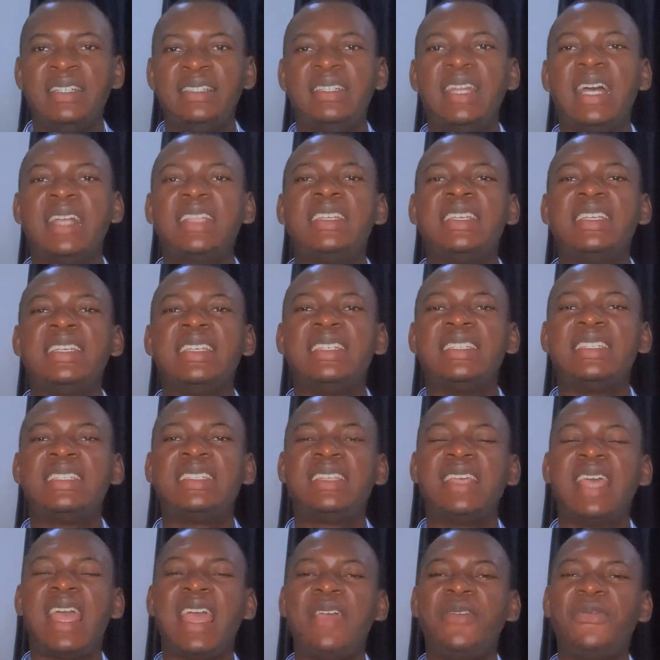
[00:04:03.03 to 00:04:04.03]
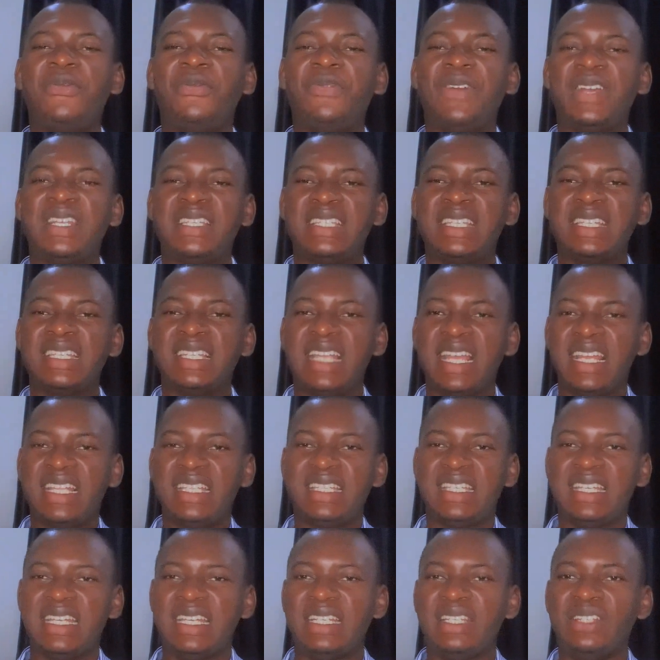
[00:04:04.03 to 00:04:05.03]
That is
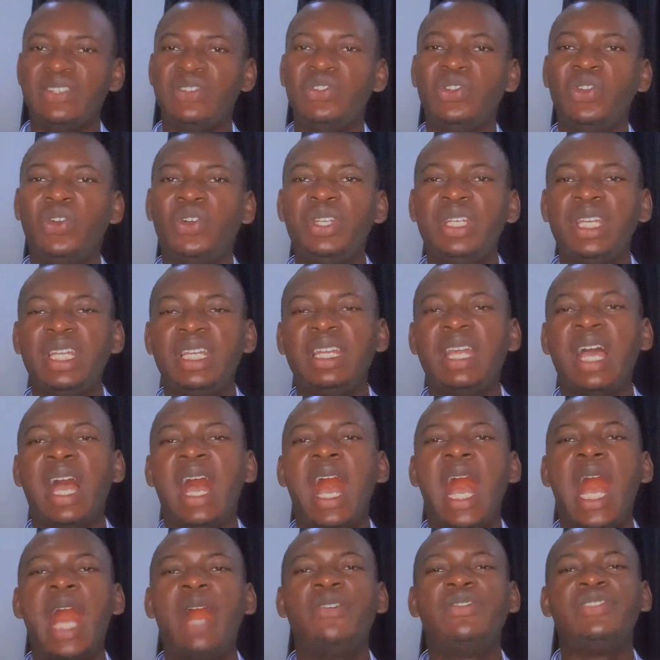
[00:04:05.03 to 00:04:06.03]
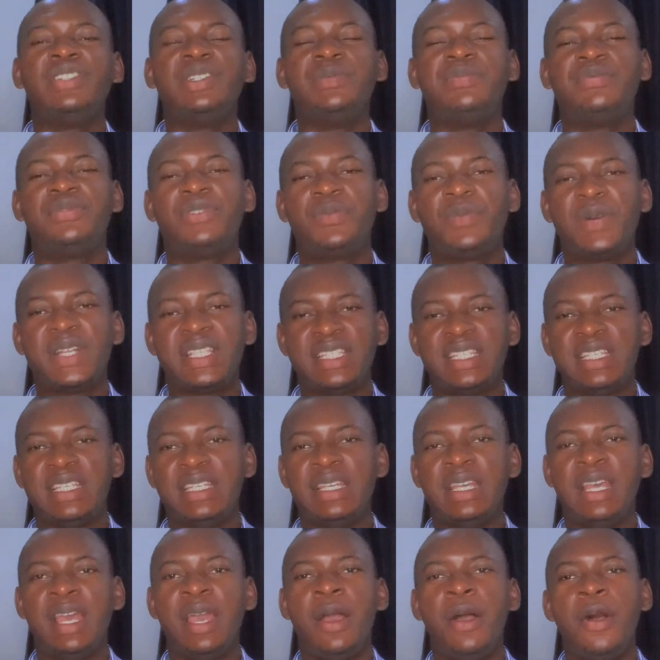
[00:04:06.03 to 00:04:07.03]
investigating, knowing how the
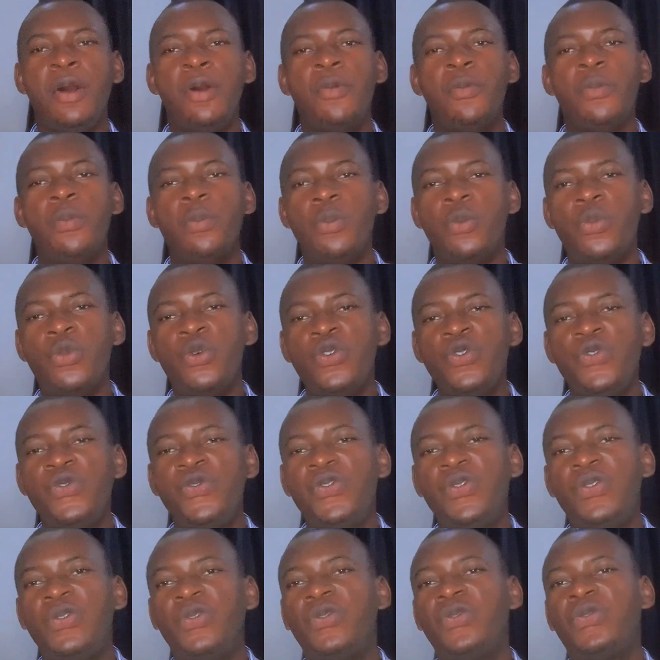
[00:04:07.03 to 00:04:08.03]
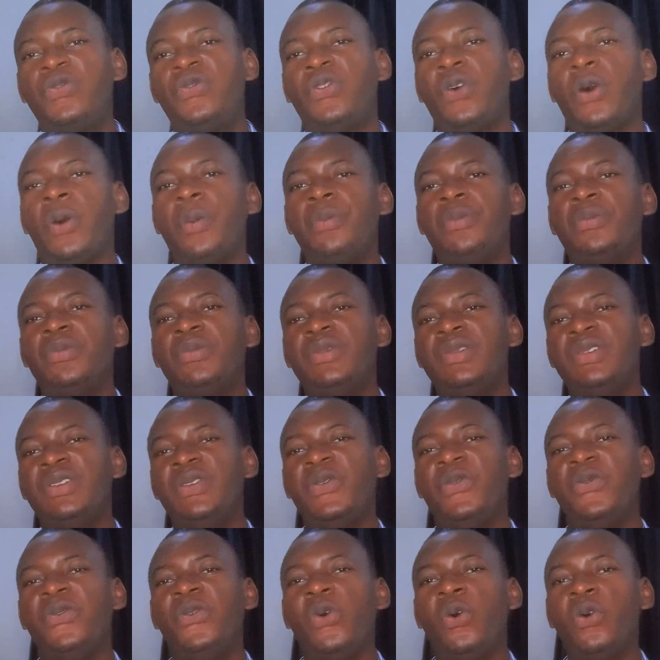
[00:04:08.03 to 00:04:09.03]
property moved from
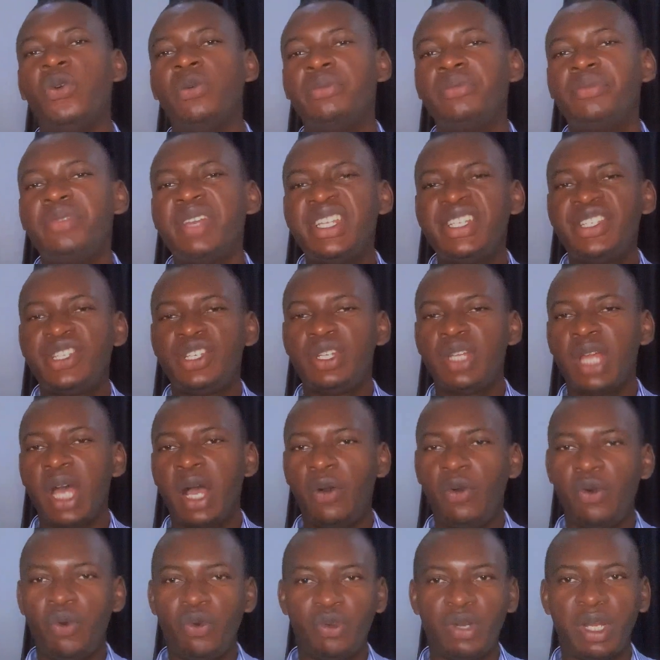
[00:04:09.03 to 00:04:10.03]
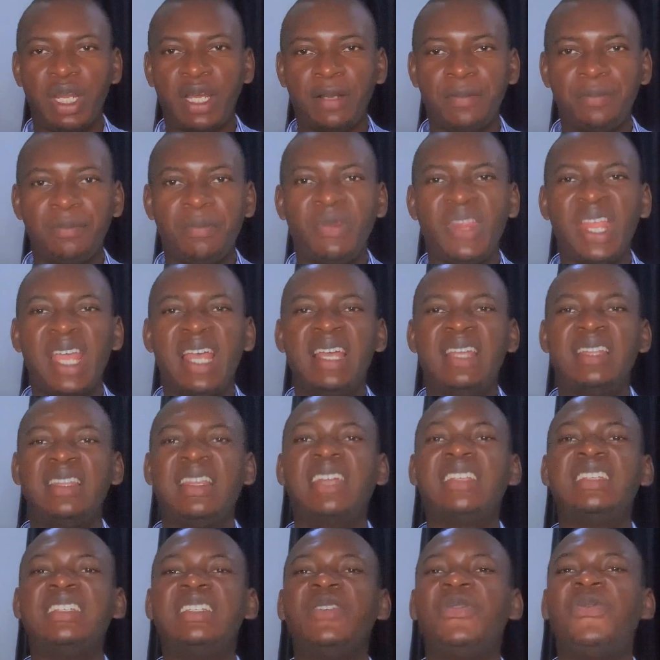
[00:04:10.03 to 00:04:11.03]
the original owner,
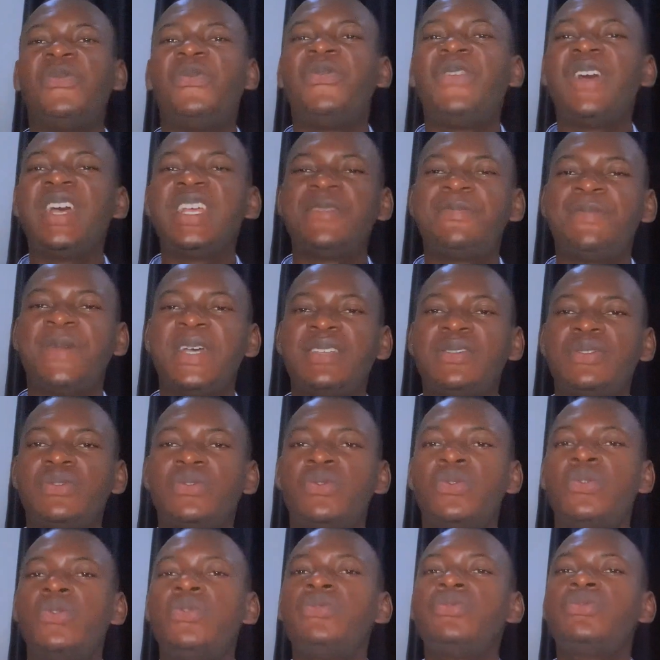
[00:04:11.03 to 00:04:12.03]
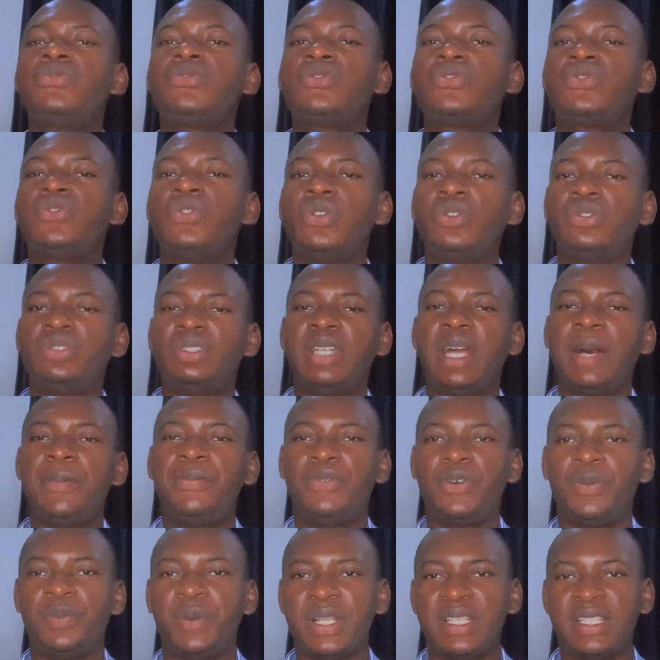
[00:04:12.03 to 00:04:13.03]
that is the first person who sold
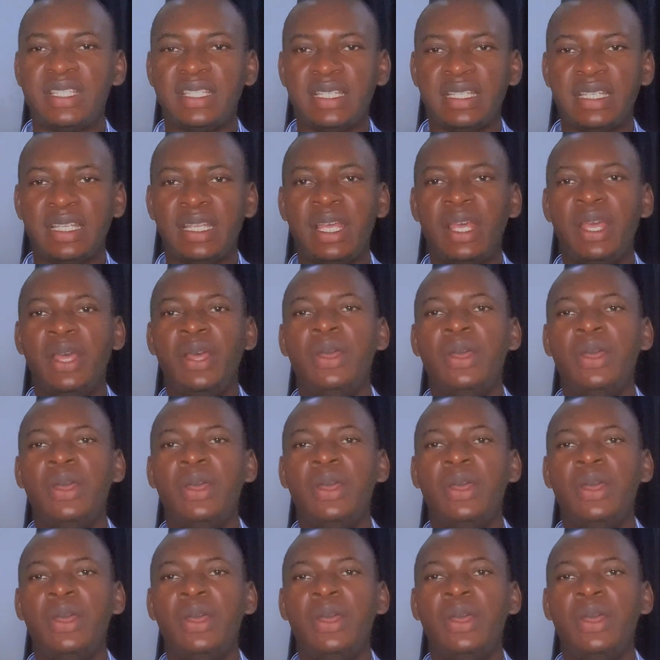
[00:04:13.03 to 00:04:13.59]
that property,